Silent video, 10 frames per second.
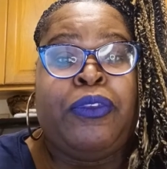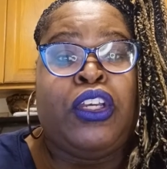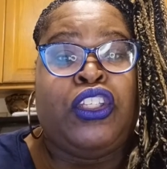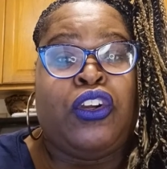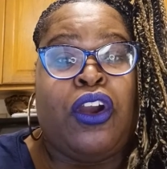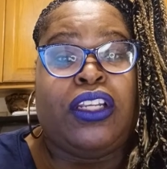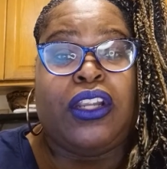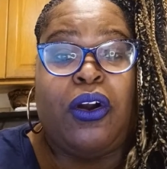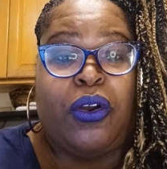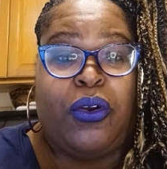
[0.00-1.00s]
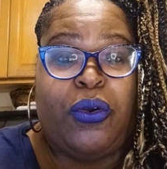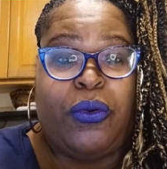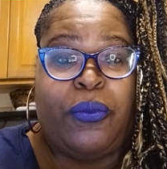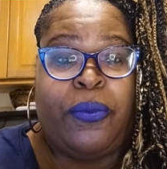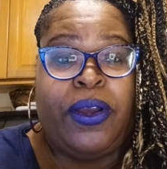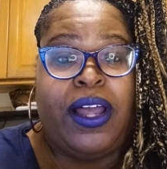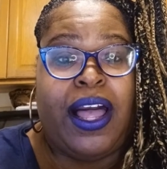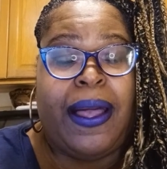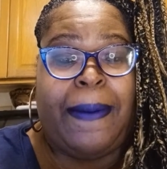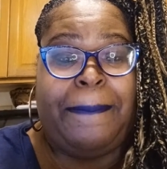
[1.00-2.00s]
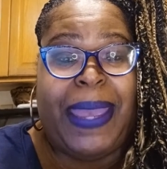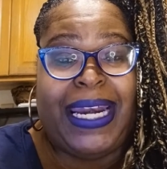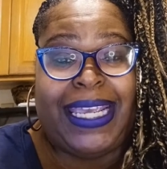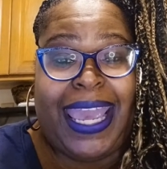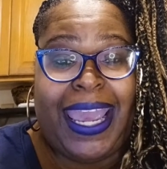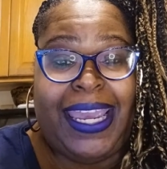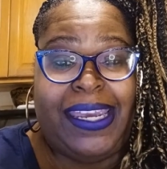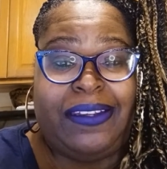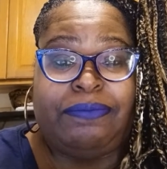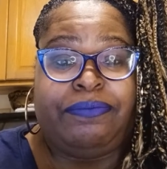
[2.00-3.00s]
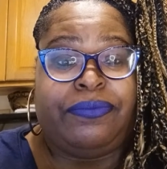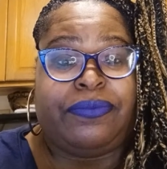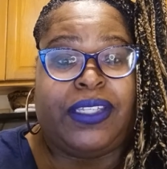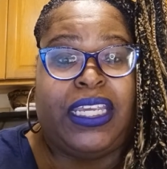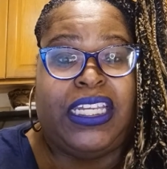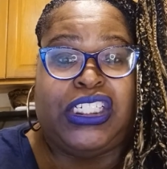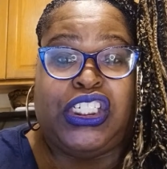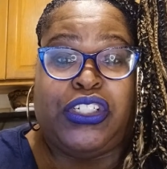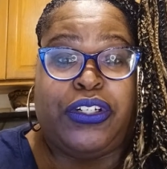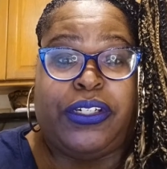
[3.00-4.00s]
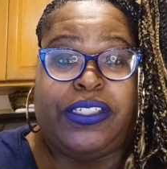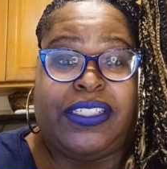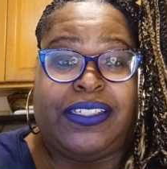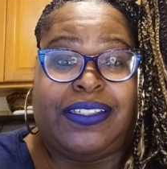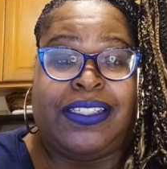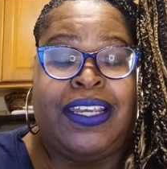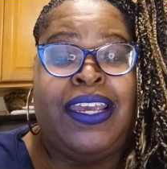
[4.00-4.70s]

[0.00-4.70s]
your local Medicaid insurances,